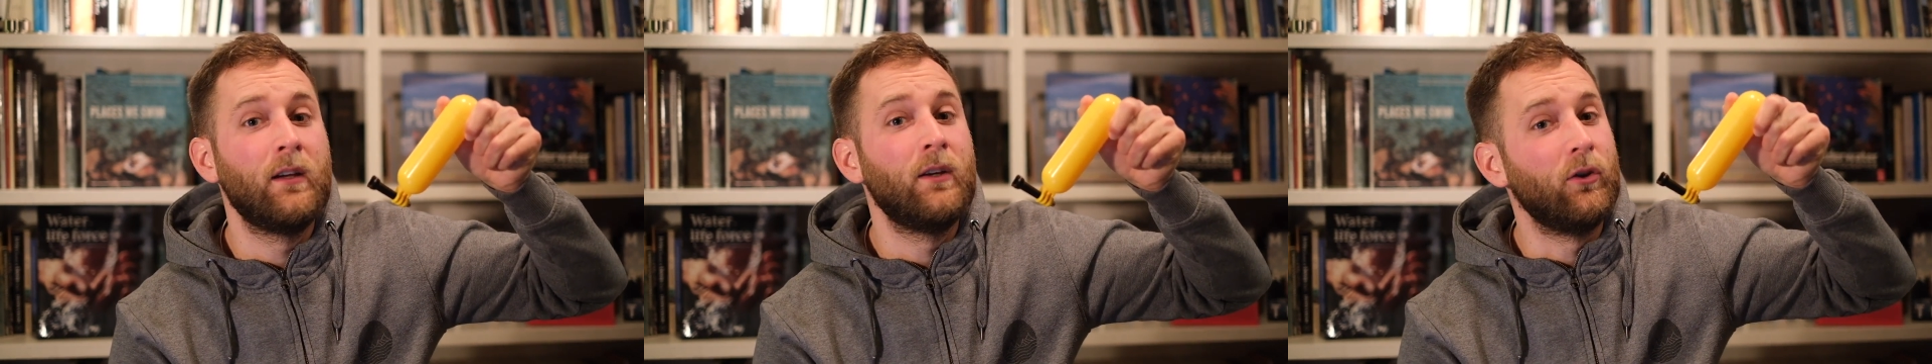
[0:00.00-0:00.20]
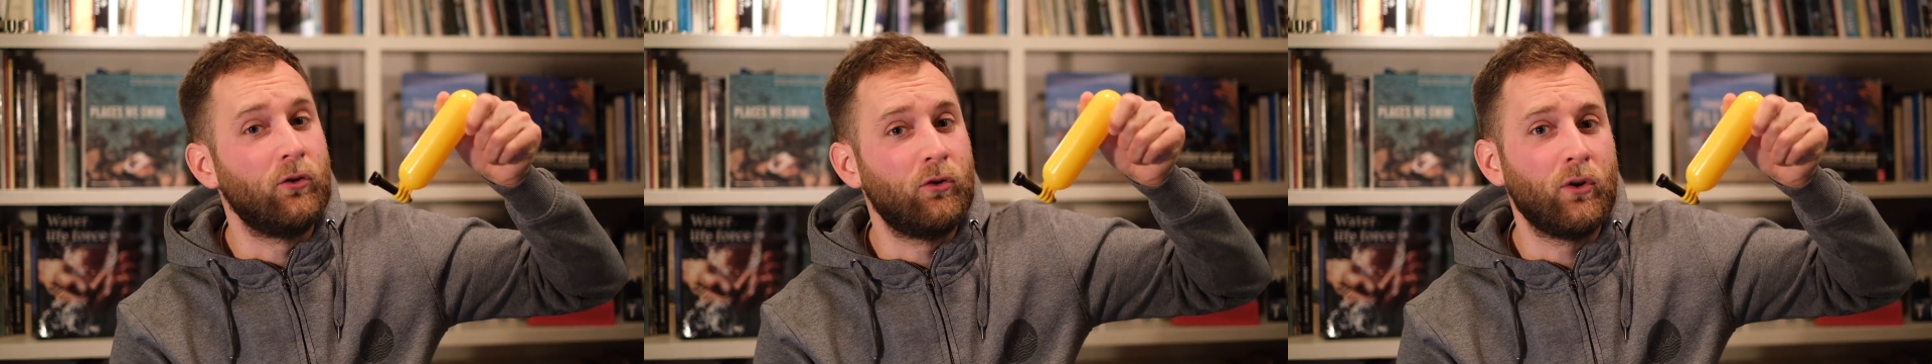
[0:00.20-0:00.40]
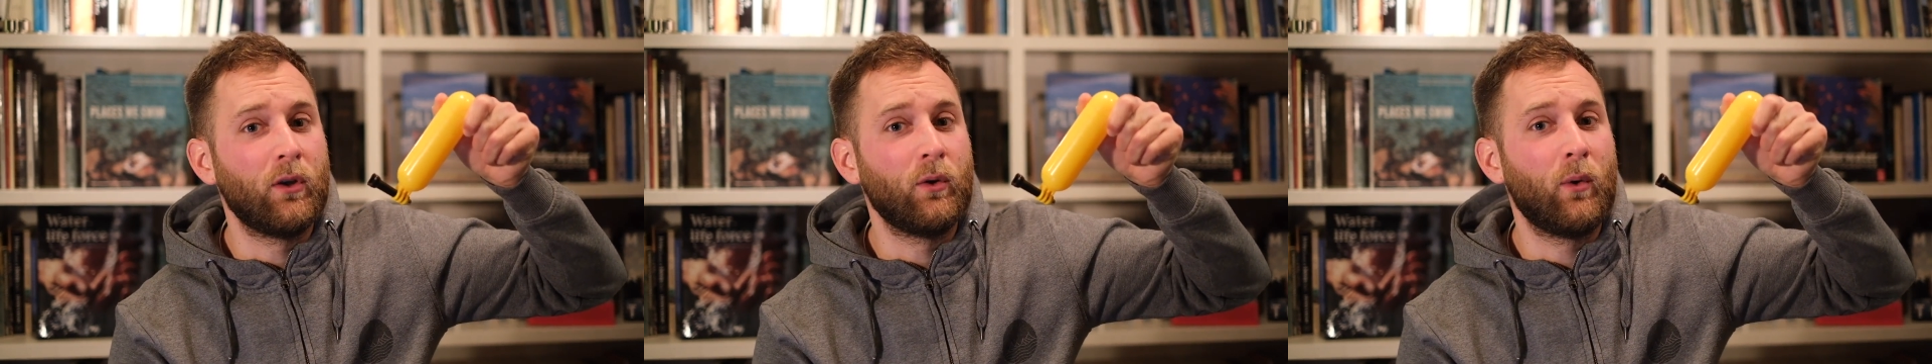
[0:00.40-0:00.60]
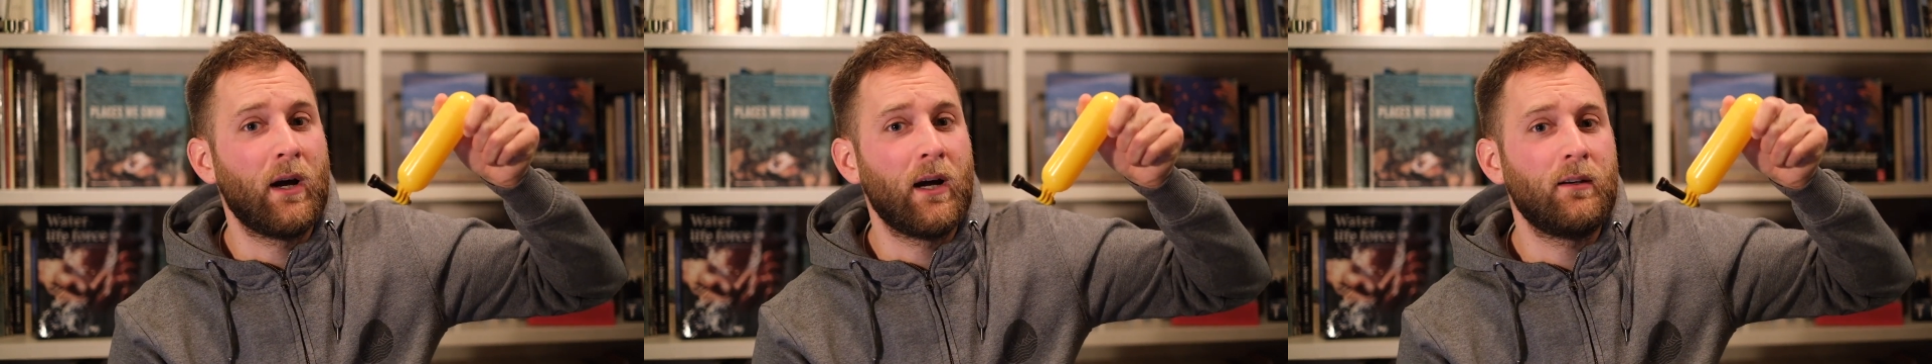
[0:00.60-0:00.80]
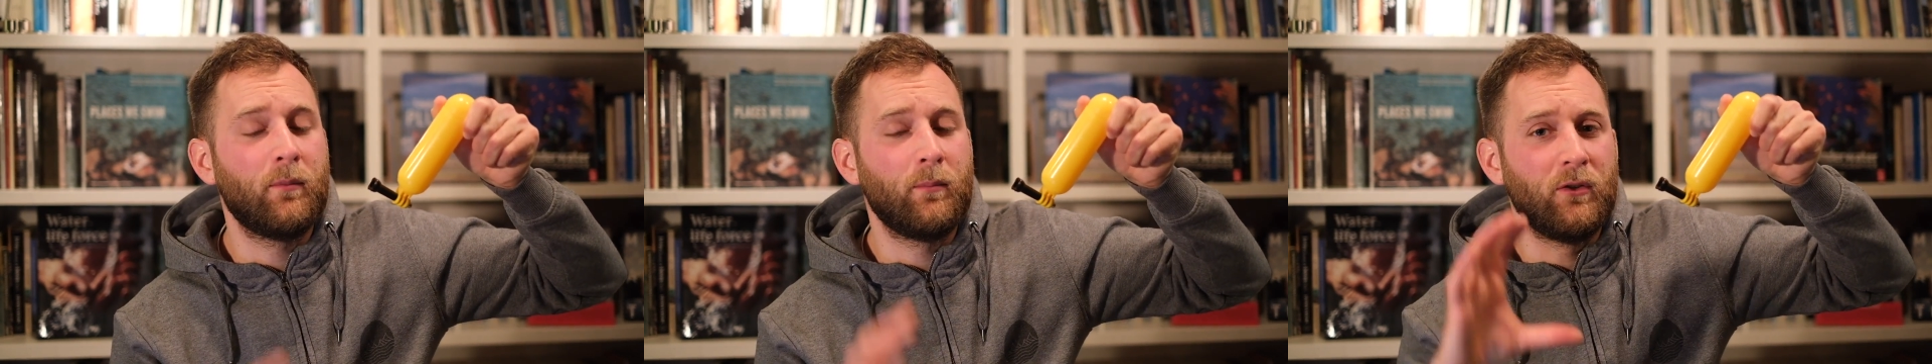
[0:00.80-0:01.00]
You're shooting
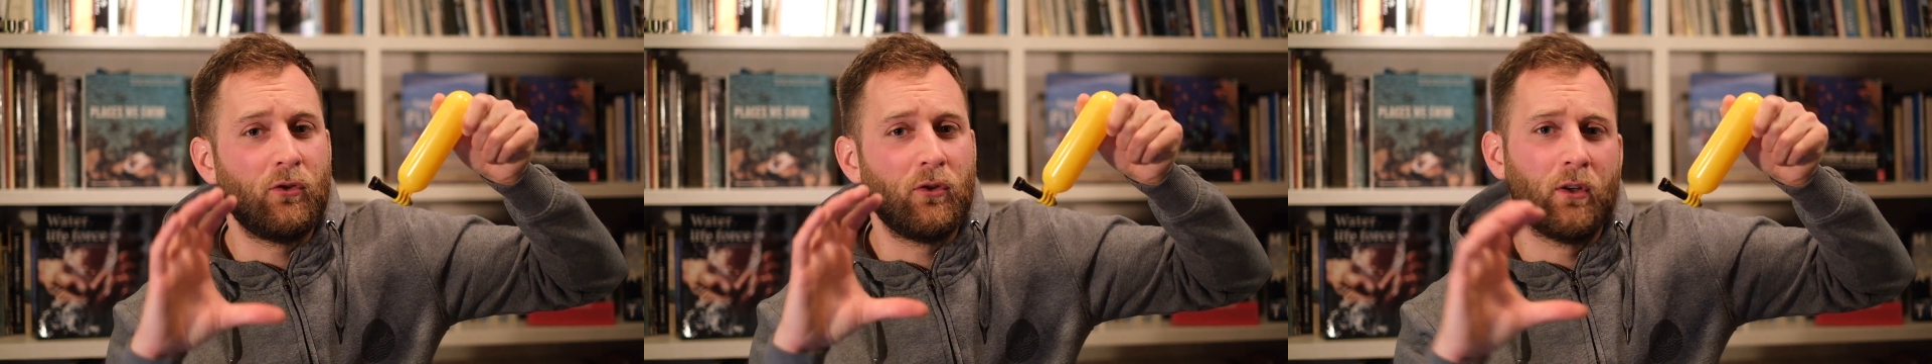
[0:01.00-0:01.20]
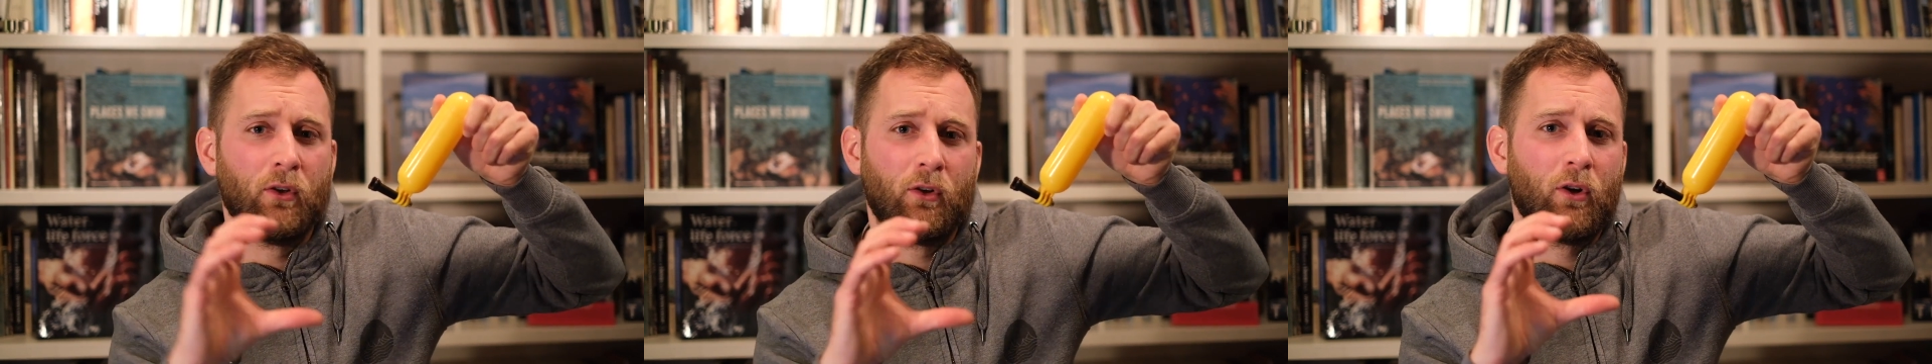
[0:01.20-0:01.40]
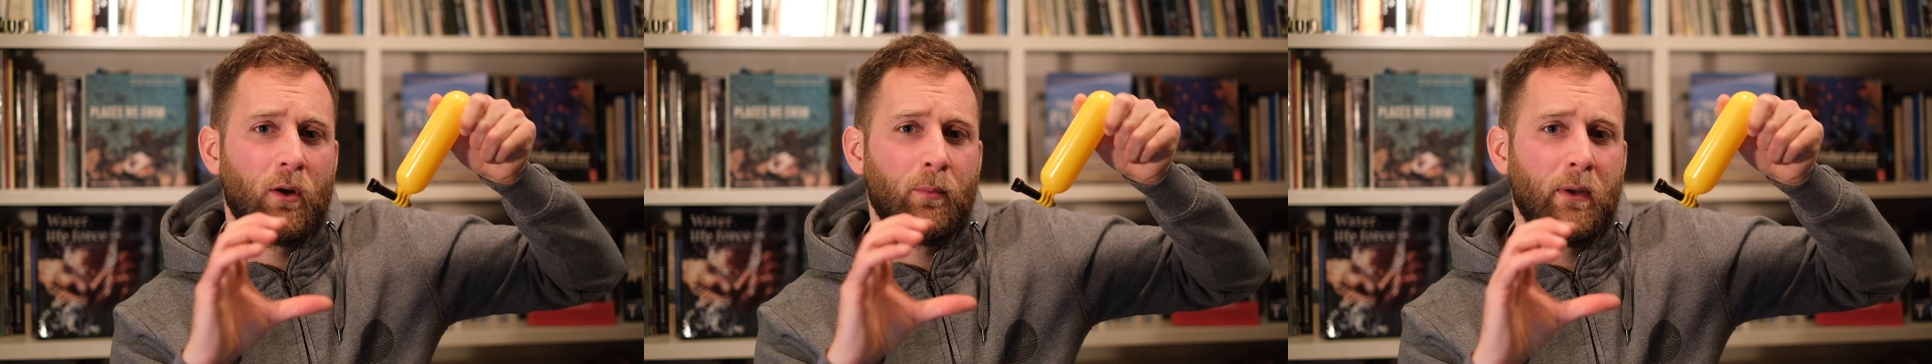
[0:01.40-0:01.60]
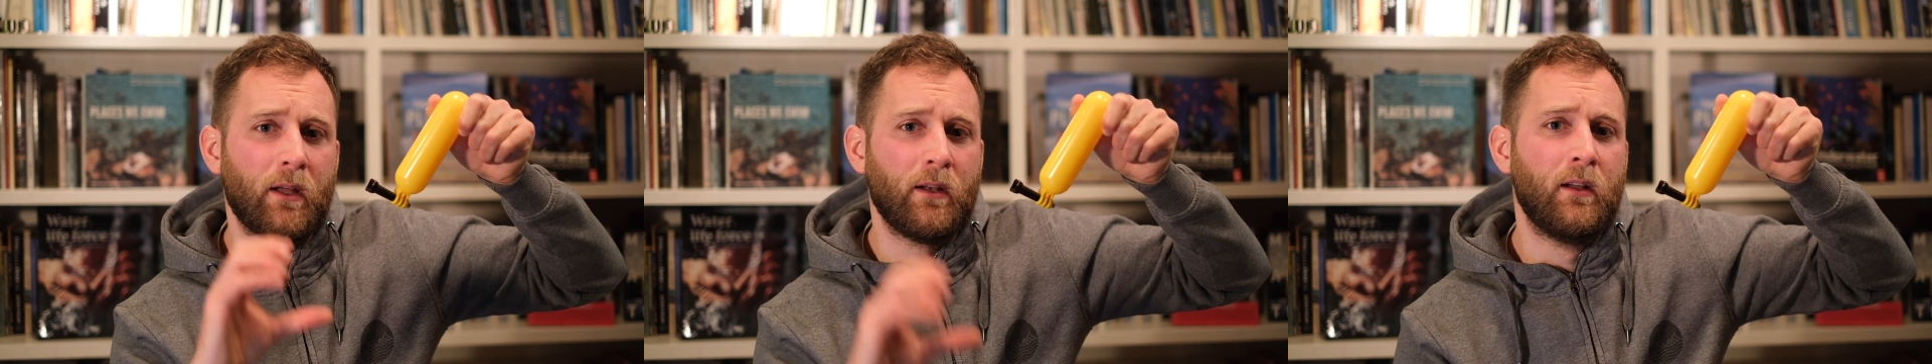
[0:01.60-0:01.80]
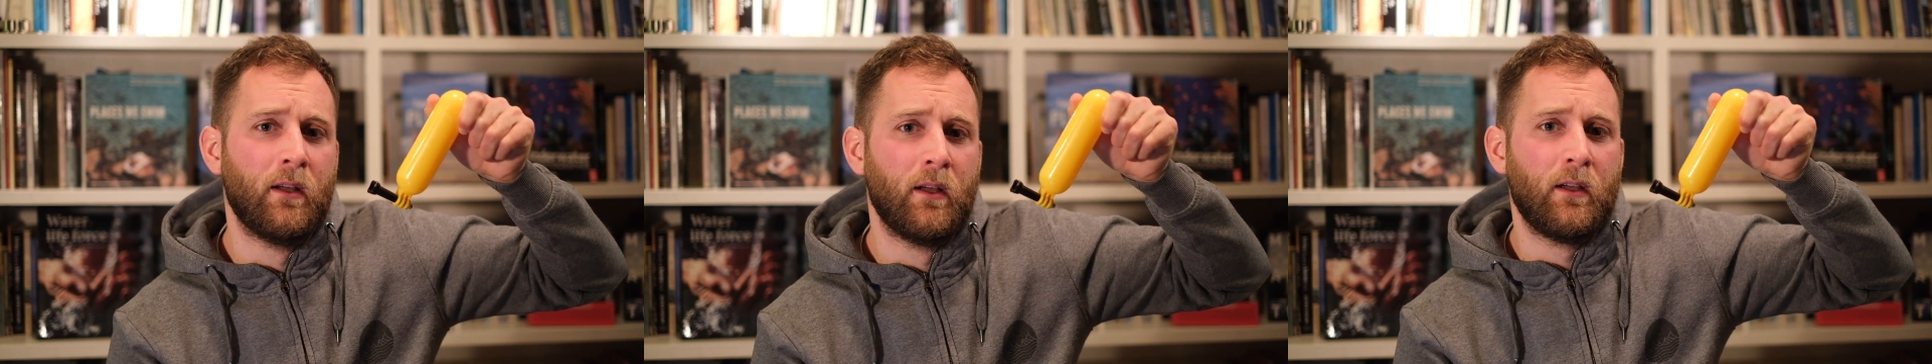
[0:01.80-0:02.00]
wide, it means you can crop
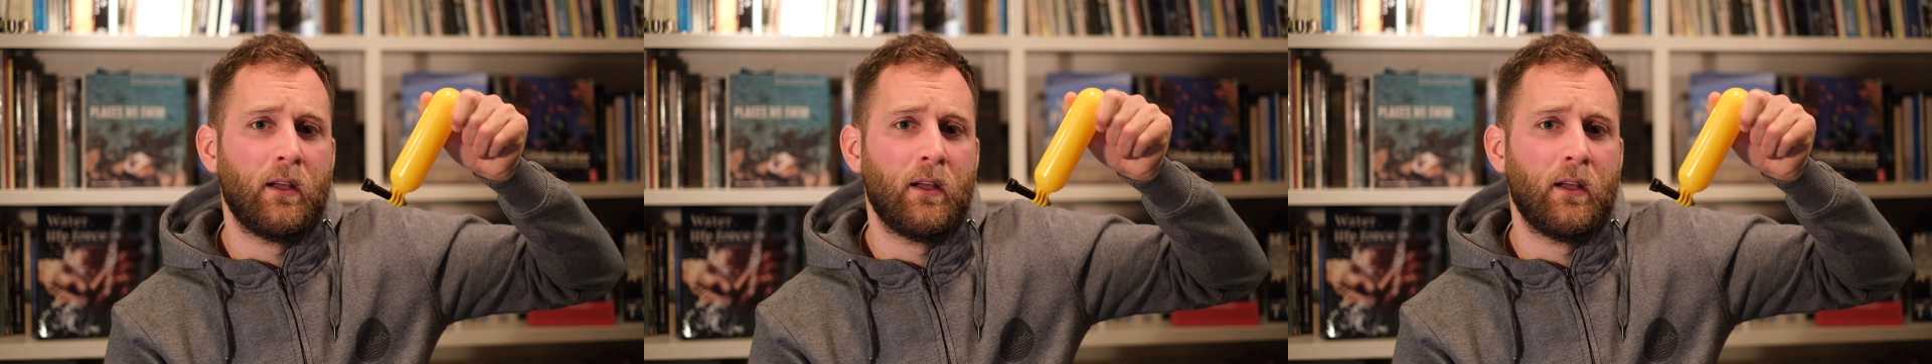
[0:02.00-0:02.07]
in